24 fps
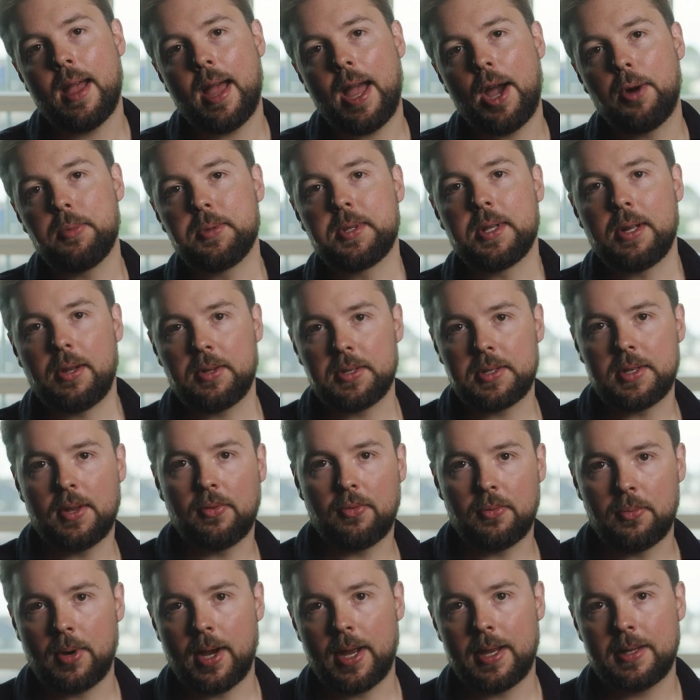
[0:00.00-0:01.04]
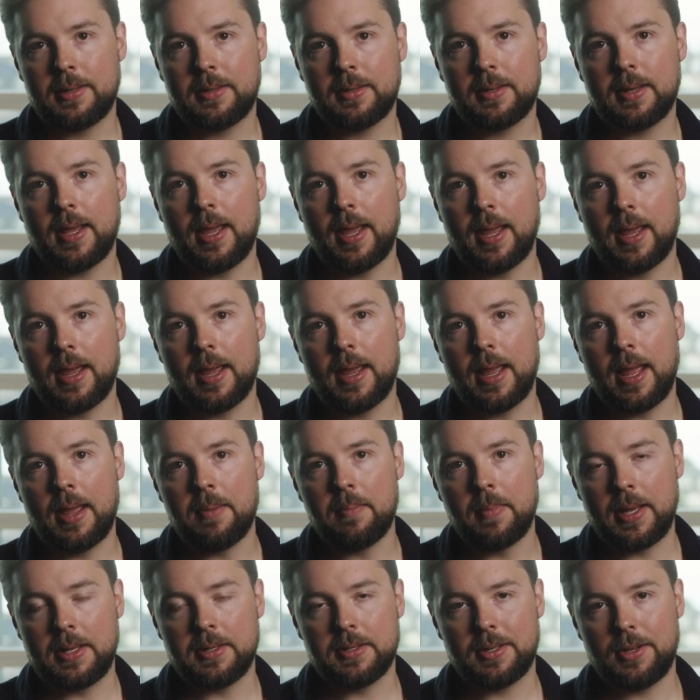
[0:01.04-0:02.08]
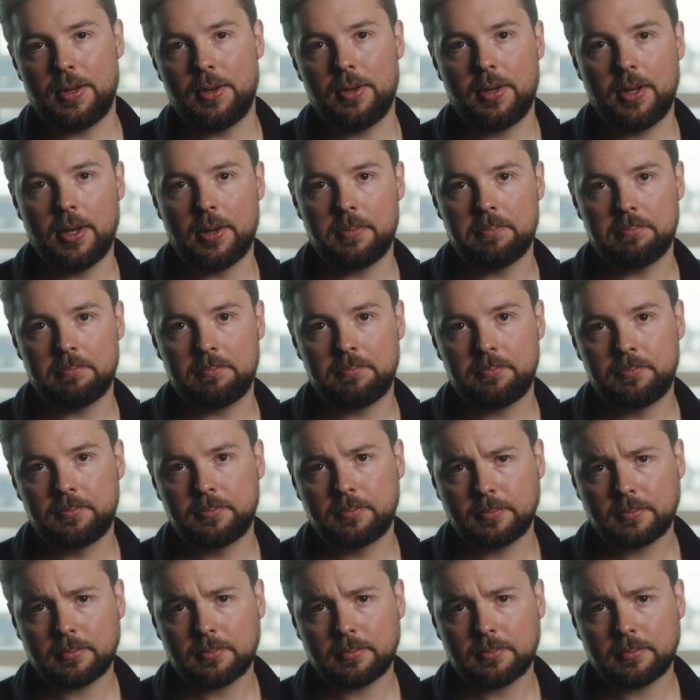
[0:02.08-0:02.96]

helps in lots of different ways. It, it means you can